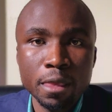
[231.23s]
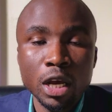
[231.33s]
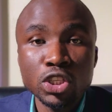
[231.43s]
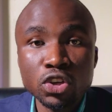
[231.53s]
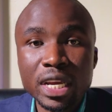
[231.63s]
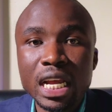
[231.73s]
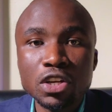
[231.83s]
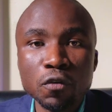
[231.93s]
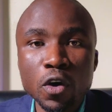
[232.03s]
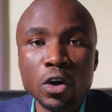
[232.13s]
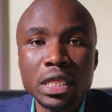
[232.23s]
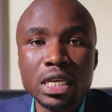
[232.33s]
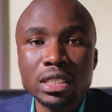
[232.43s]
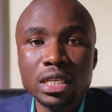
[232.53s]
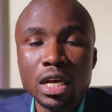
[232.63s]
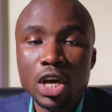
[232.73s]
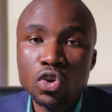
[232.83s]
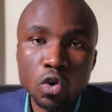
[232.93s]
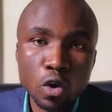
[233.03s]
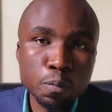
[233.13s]
So in light of all these, you
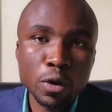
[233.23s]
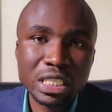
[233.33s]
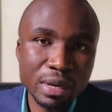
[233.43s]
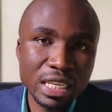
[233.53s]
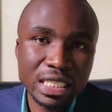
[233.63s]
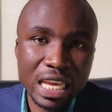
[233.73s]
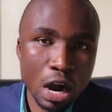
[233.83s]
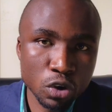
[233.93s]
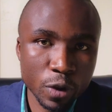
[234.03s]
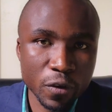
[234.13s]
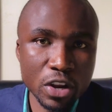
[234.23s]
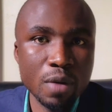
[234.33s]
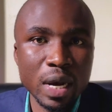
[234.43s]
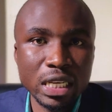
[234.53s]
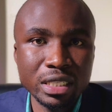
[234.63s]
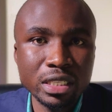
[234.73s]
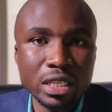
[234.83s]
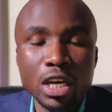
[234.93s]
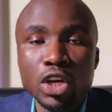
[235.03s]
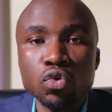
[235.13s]
could possibly see how to refine your budget
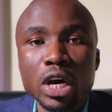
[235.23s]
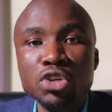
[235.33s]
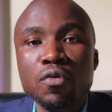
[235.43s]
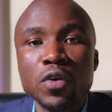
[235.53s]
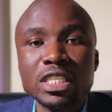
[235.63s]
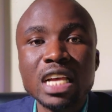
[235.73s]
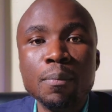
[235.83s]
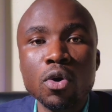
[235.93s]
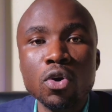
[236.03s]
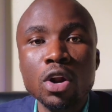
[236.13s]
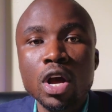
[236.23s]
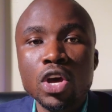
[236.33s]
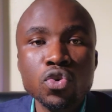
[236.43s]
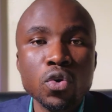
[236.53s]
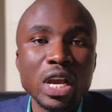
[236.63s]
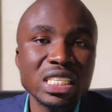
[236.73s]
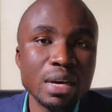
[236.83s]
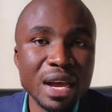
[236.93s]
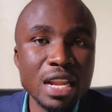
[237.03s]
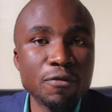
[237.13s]
to ensure, for example, you get some
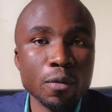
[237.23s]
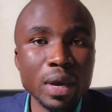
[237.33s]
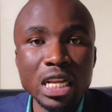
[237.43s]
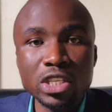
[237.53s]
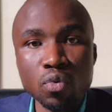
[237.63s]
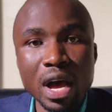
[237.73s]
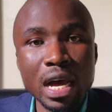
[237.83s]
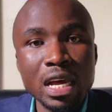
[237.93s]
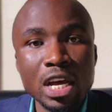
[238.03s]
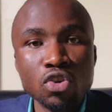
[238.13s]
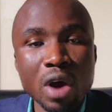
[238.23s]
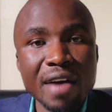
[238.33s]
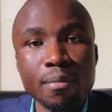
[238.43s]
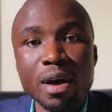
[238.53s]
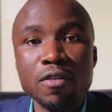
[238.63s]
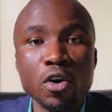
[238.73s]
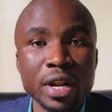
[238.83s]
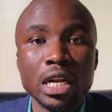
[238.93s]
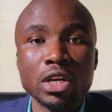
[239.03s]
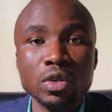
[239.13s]
money from elsewhere to have a buffer on
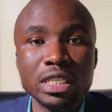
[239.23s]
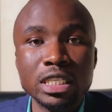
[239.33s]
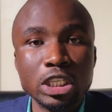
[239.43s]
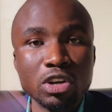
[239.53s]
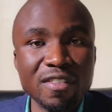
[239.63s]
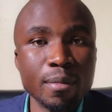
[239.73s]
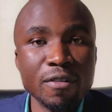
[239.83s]
electricity, to have a buffer,